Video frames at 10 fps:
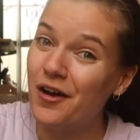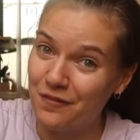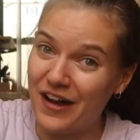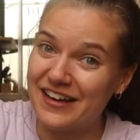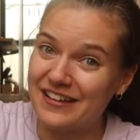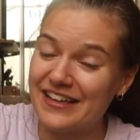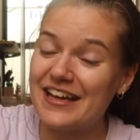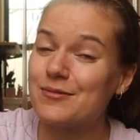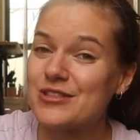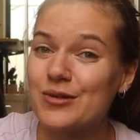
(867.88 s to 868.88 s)
Finally,
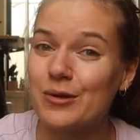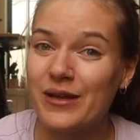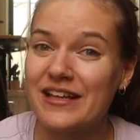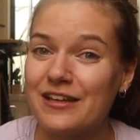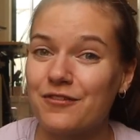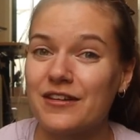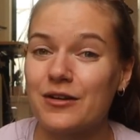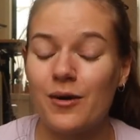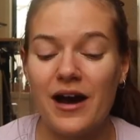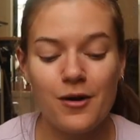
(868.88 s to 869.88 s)
I was doing weekly for a
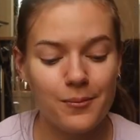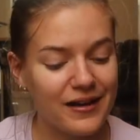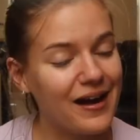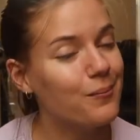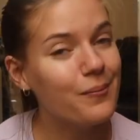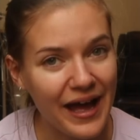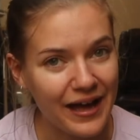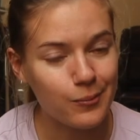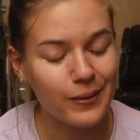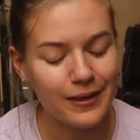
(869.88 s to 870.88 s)
little while, but I'm
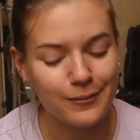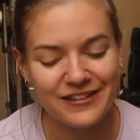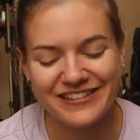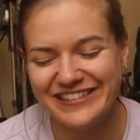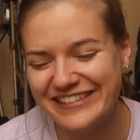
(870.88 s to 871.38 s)
back, baby.